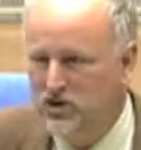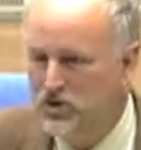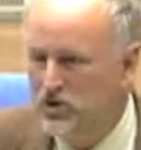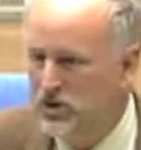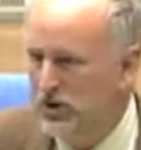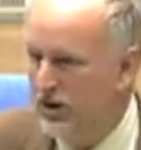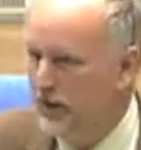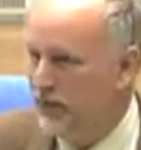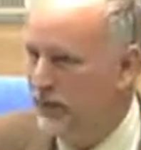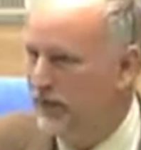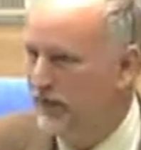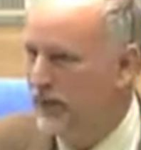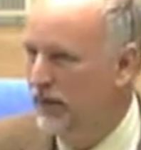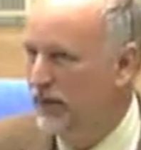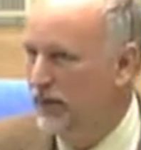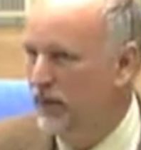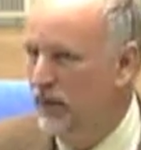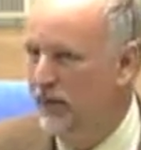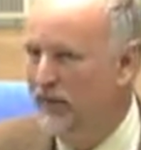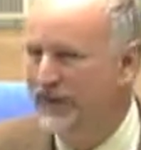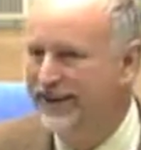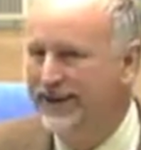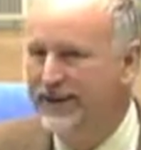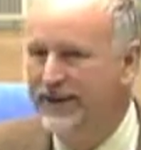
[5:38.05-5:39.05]
children per
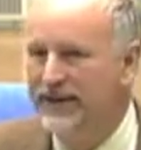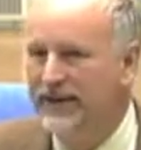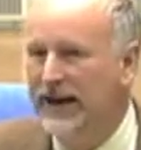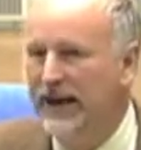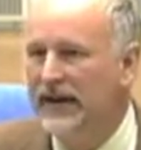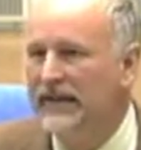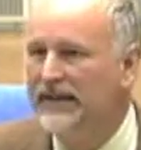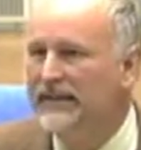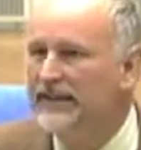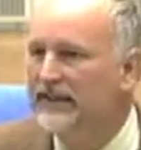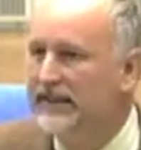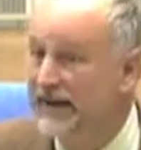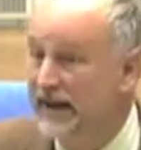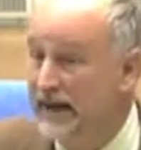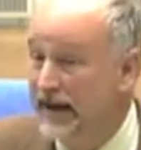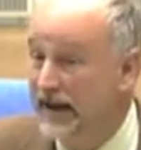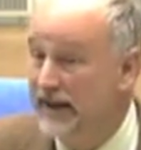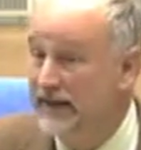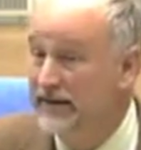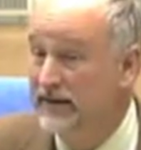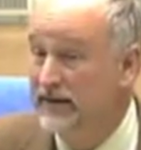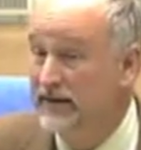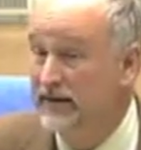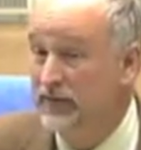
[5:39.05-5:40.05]
woman in
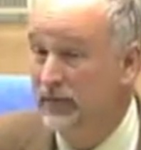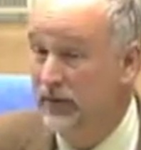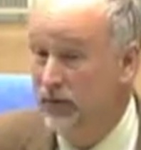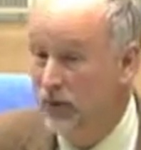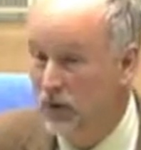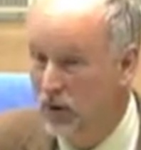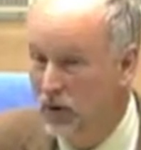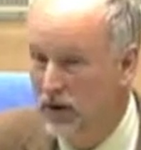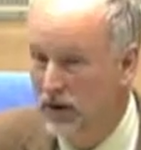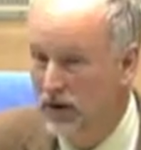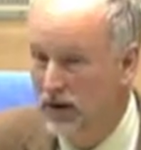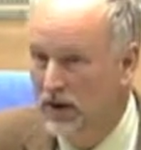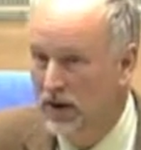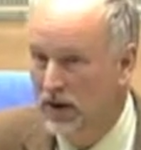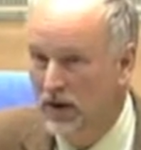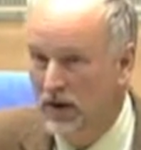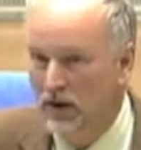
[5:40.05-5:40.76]
1984